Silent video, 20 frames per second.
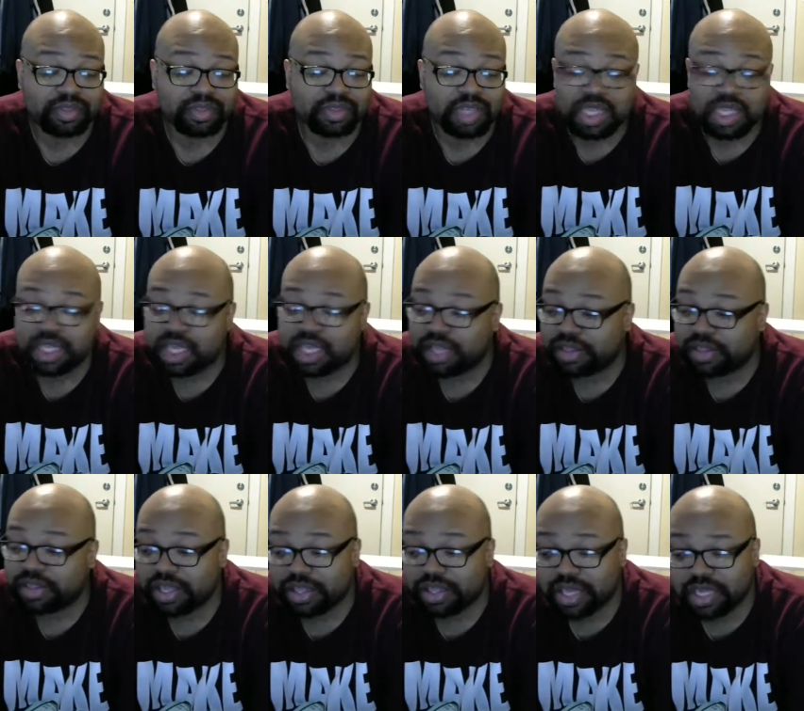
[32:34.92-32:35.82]
I, th I
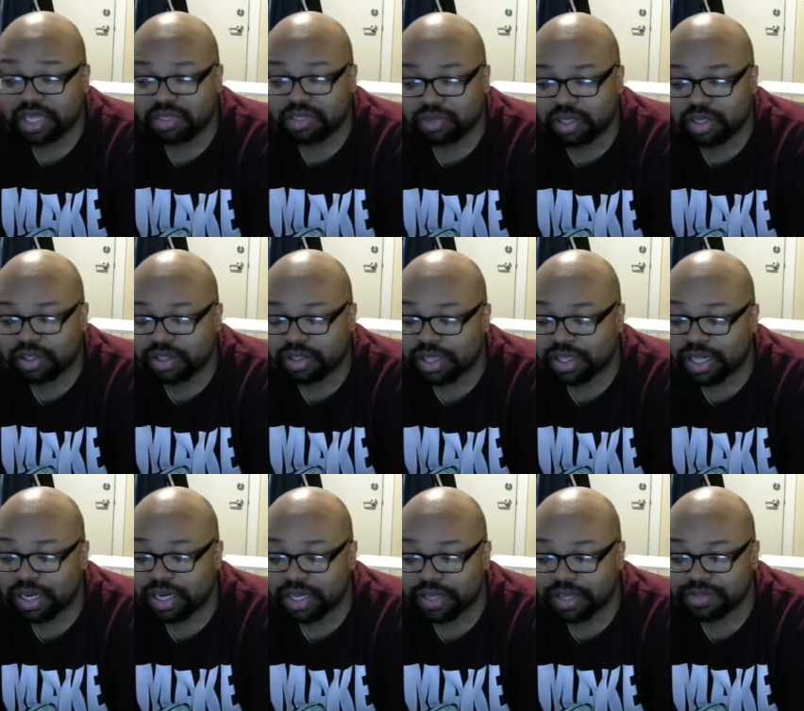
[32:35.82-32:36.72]
think that's one of the
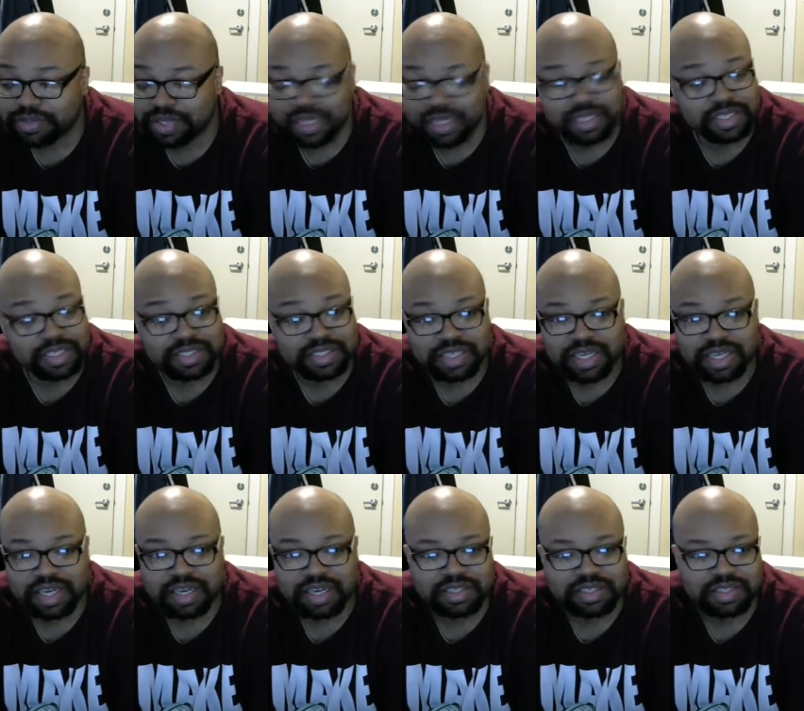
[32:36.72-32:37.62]
things that they, they just
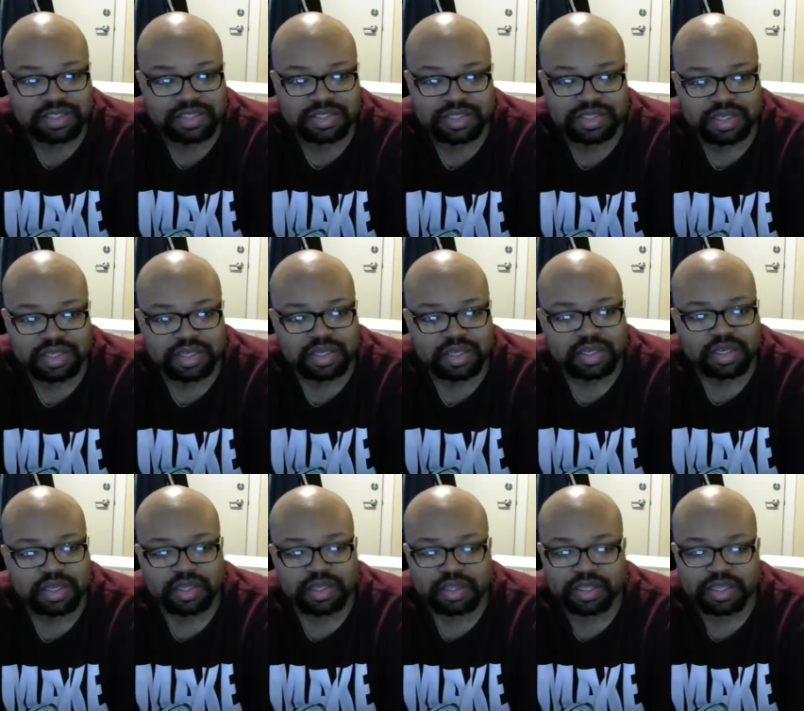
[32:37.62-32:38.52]
they are just
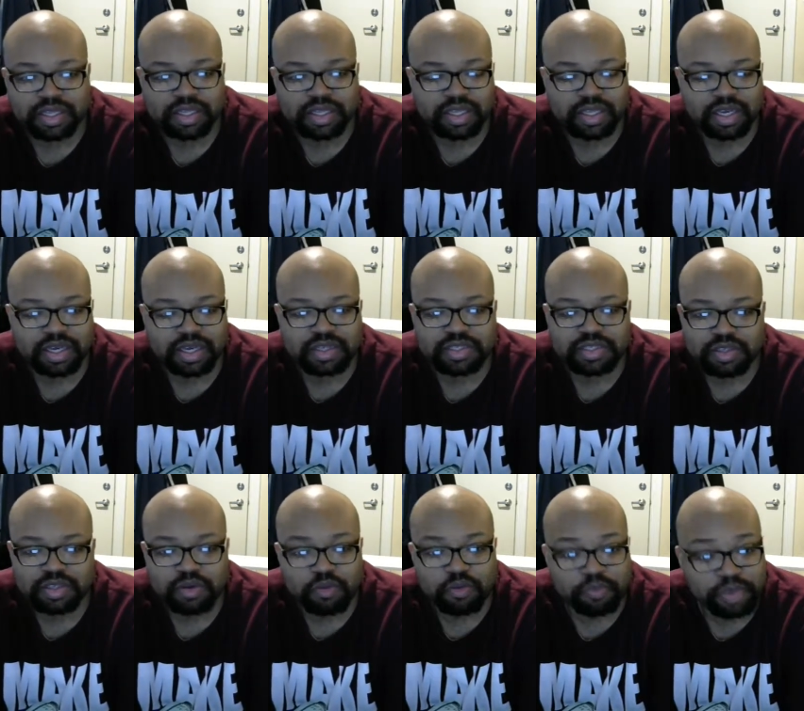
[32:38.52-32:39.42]
they, they are
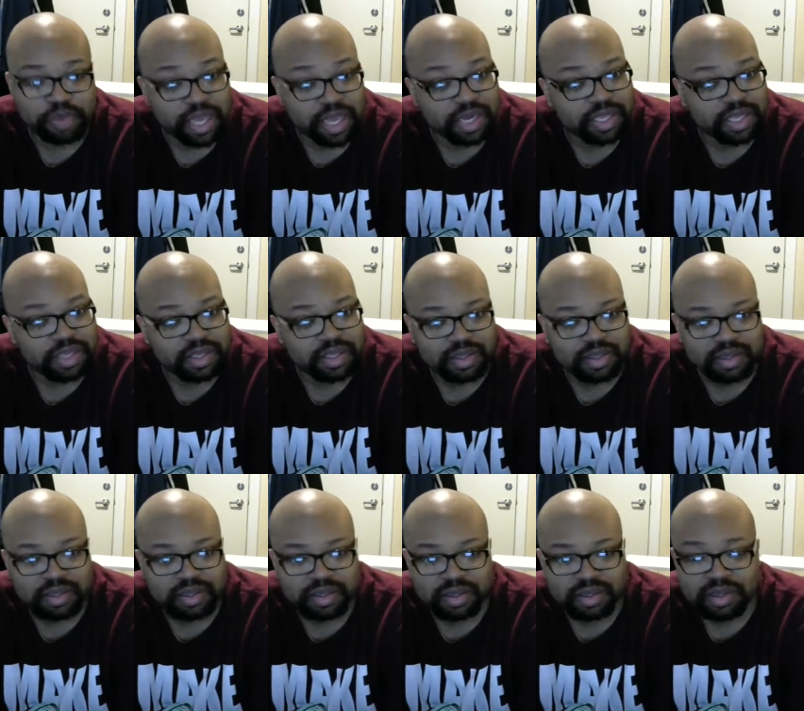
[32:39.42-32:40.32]
so petty,
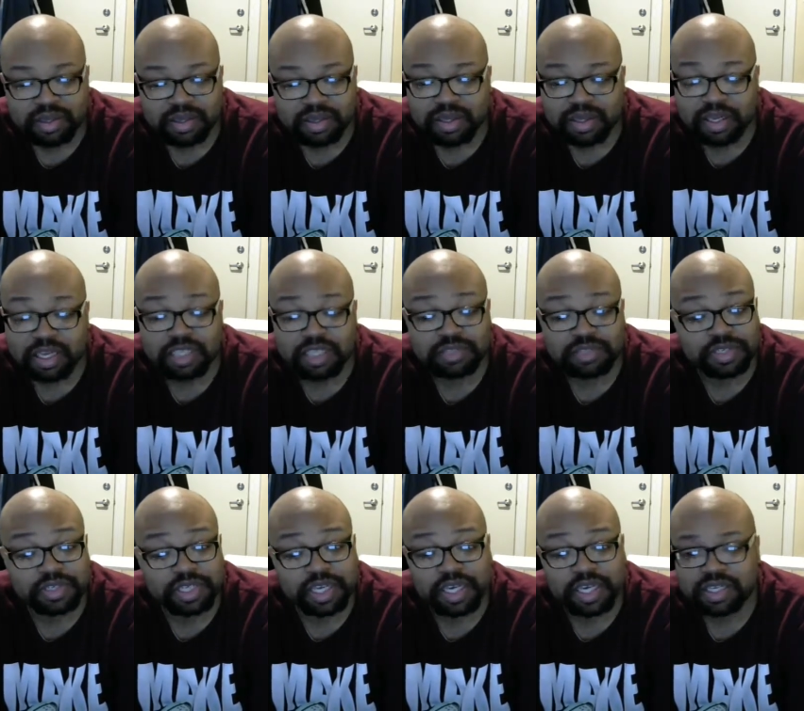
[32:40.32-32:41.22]
and it's
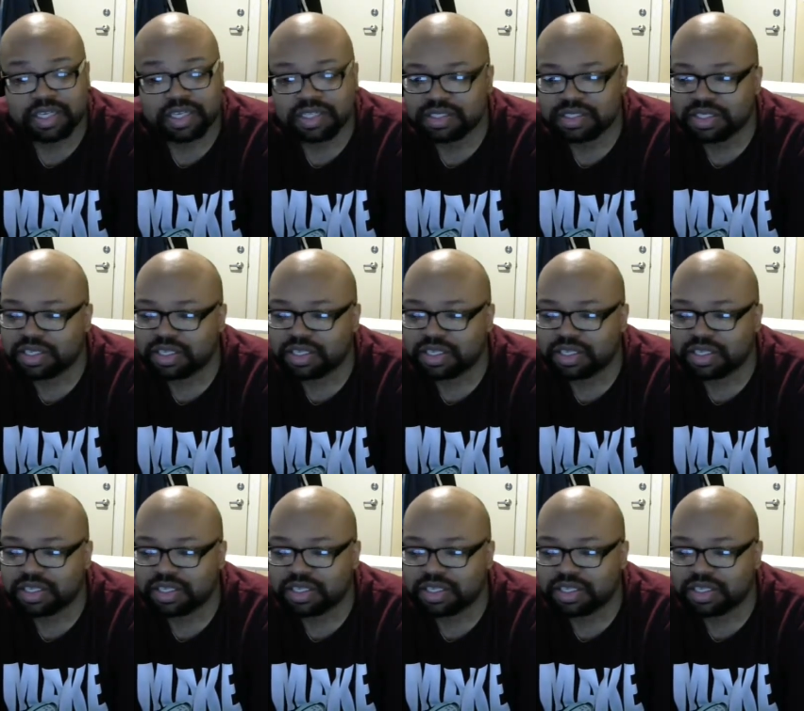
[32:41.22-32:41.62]
ridiculous.